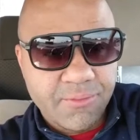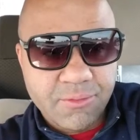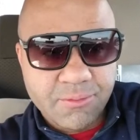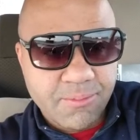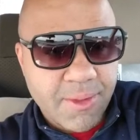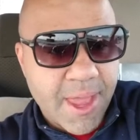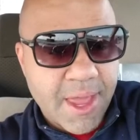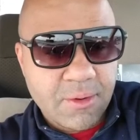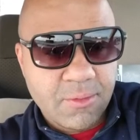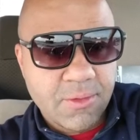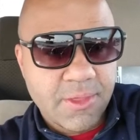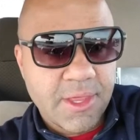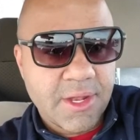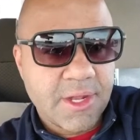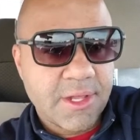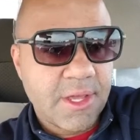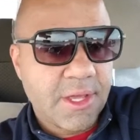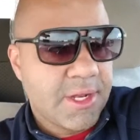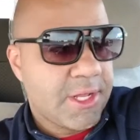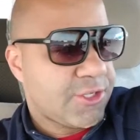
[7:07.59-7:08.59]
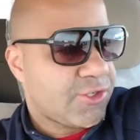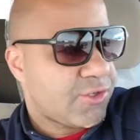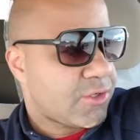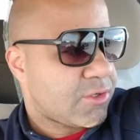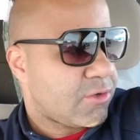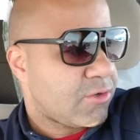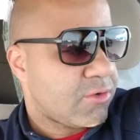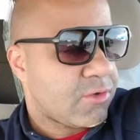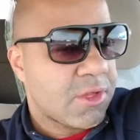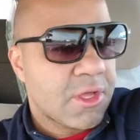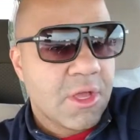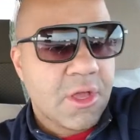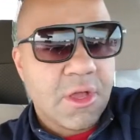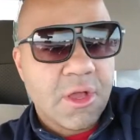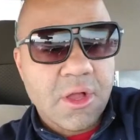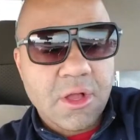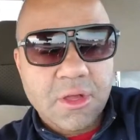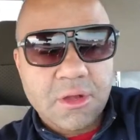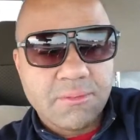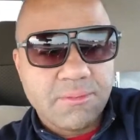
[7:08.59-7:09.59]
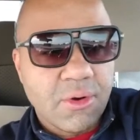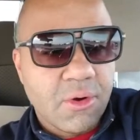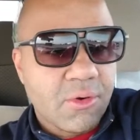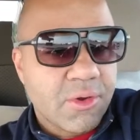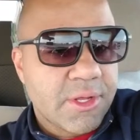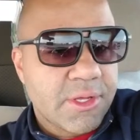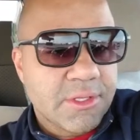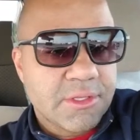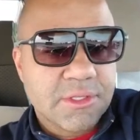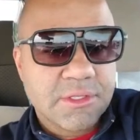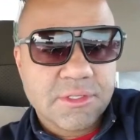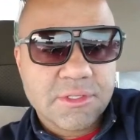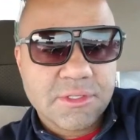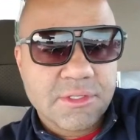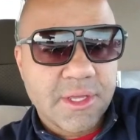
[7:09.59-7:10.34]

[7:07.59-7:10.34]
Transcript: bad with the electrical components.